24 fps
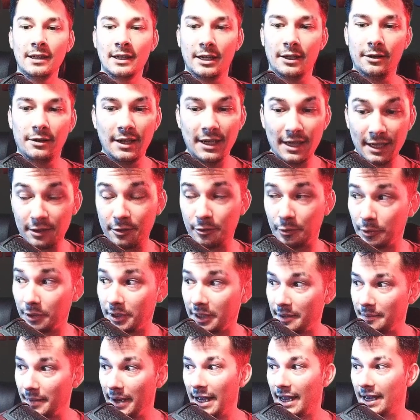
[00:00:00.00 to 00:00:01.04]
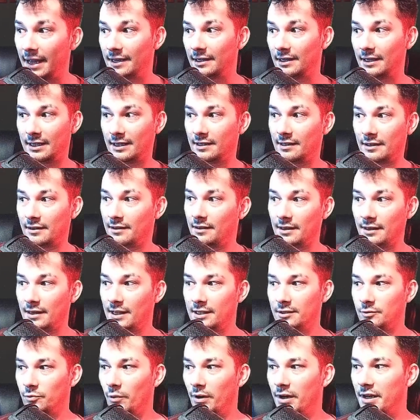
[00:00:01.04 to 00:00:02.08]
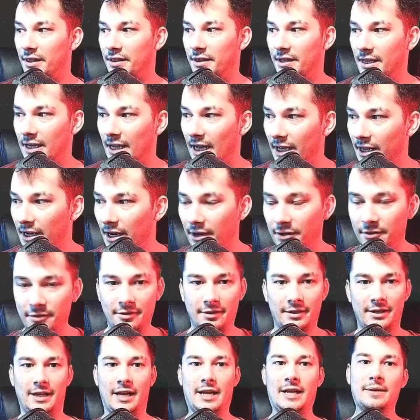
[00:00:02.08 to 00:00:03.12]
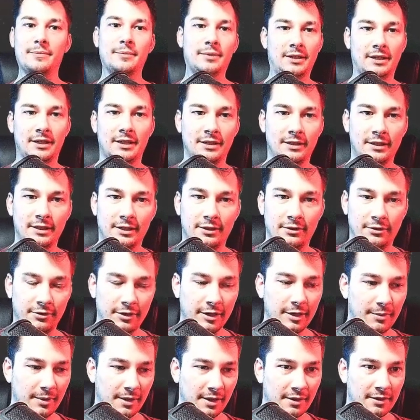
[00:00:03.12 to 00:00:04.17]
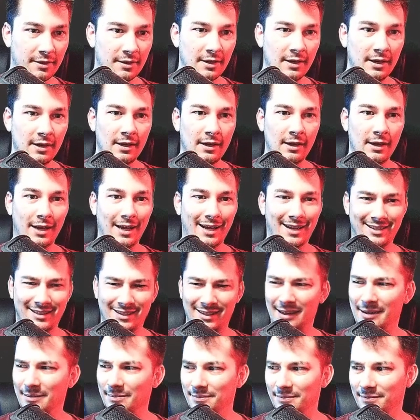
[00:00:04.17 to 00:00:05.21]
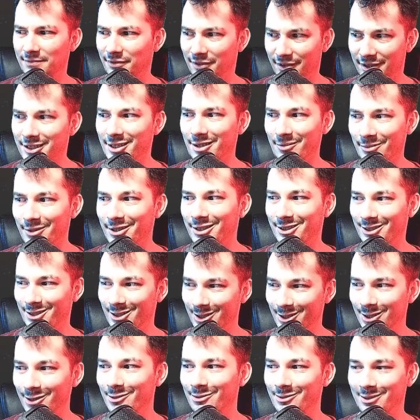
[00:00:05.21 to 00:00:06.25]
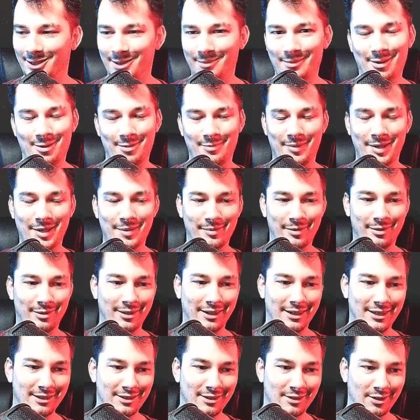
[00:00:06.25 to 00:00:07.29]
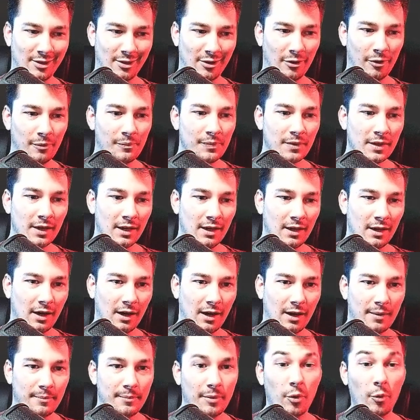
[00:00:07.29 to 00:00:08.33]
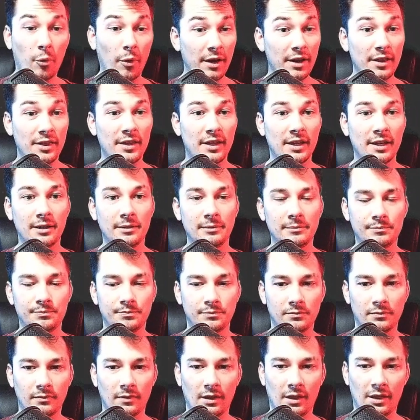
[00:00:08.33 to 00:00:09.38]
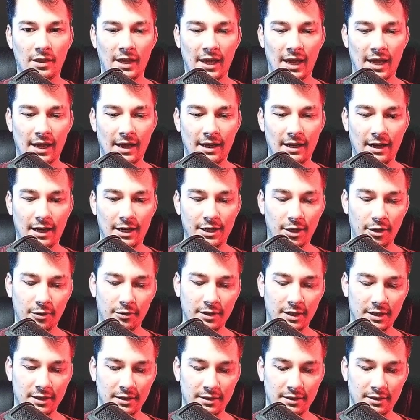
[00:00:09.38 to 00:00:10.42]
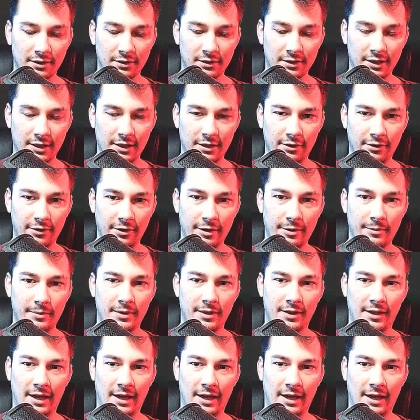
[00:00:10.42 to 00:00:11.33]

it is really bad. Like, that's one thing I don't think anybody can disagree with, except for some reason Stu and some other people. And so but one thing that I don't necessarily agree with,